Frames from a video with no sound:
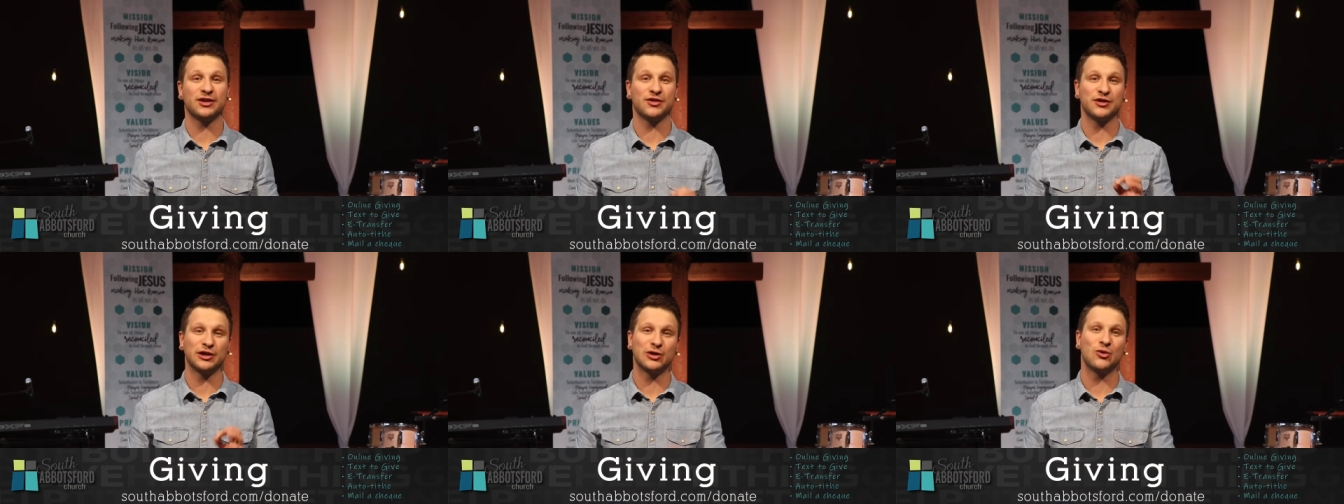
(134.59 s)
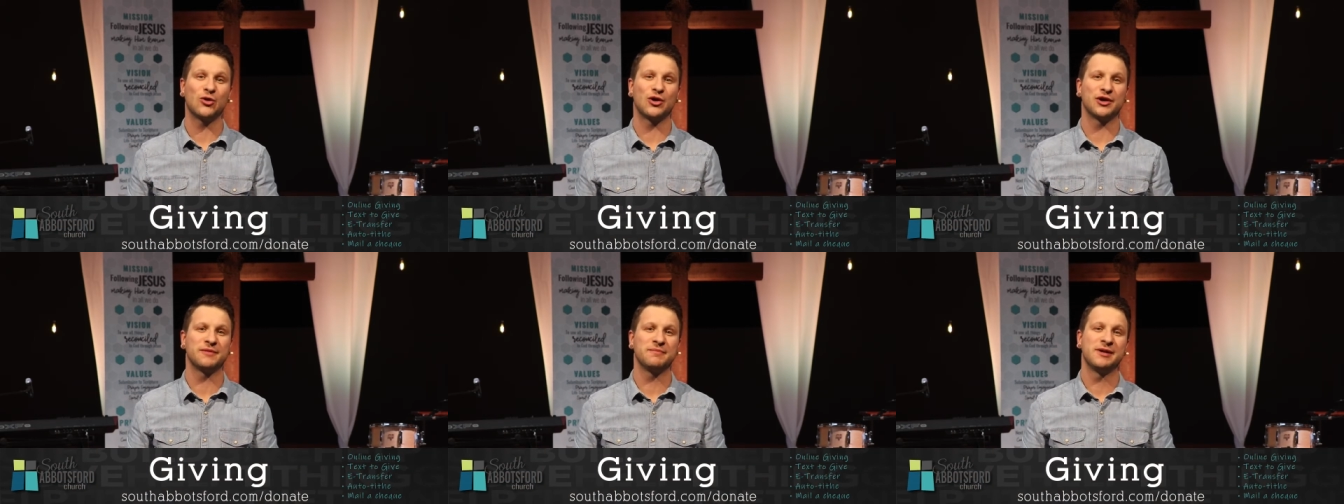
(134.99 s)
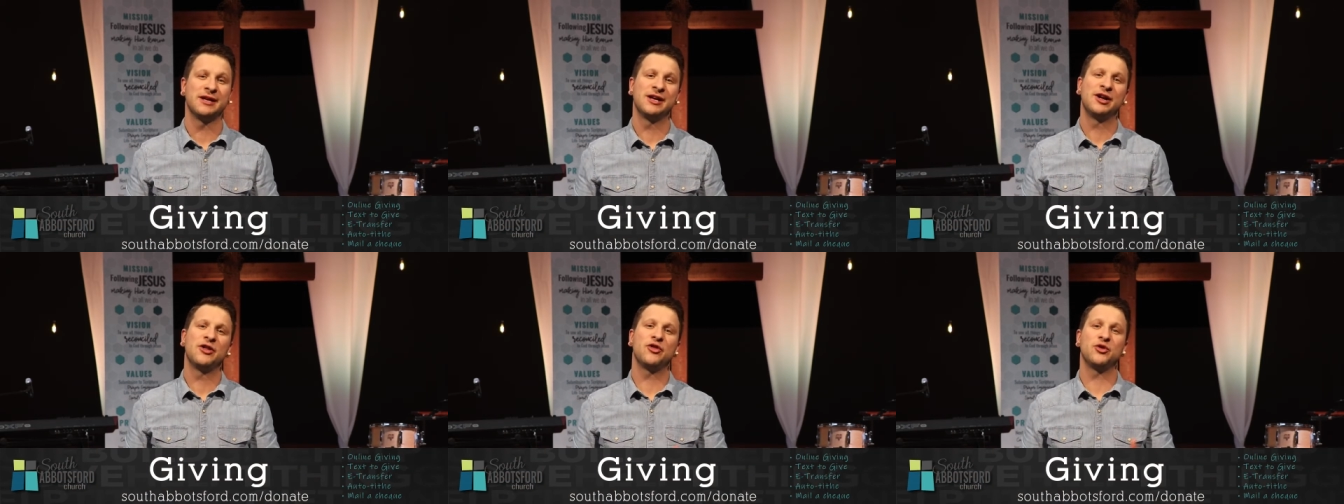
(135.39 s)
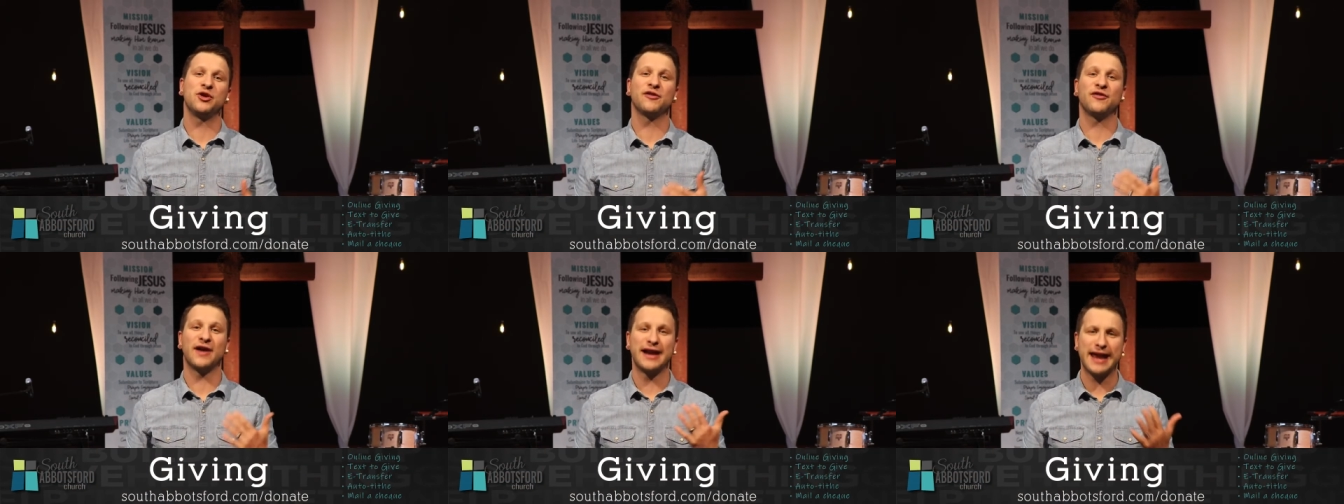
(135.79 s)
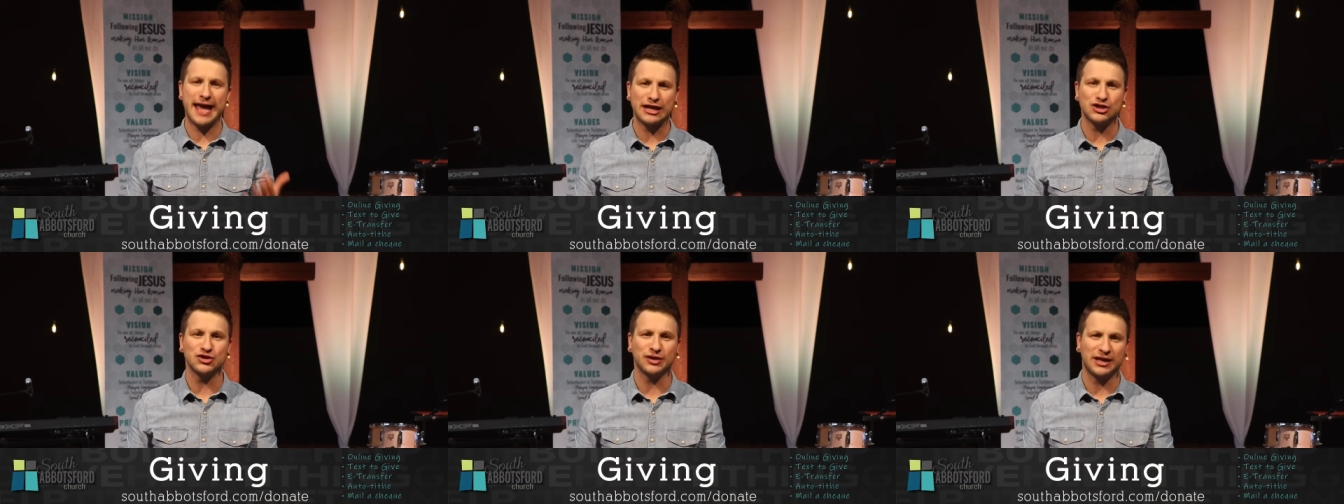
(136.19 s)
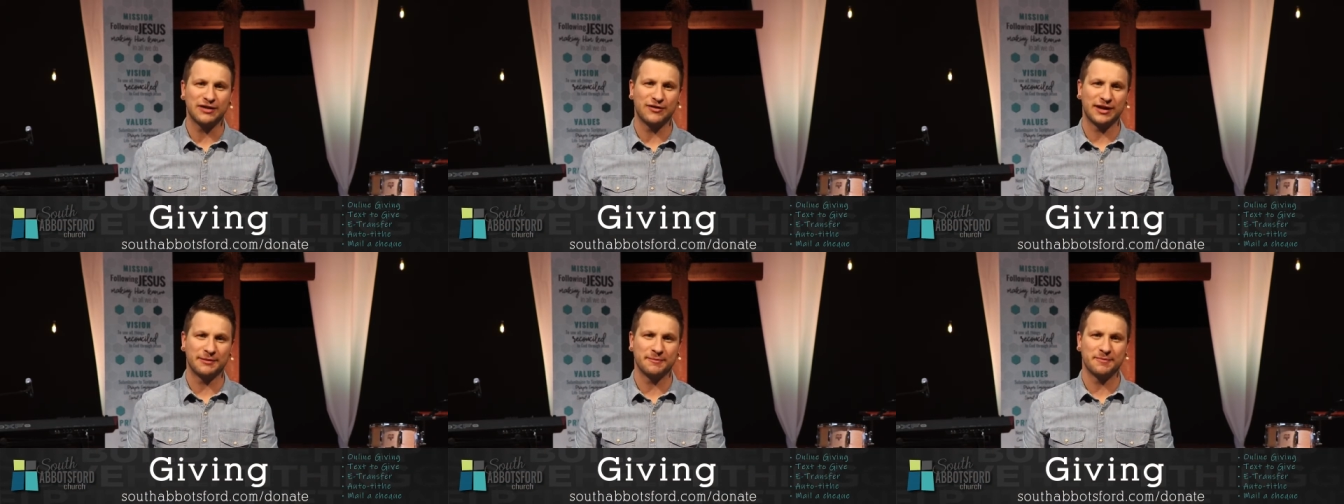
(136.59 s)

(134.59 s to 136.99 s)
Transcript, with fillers: to the Lord through your financial giving,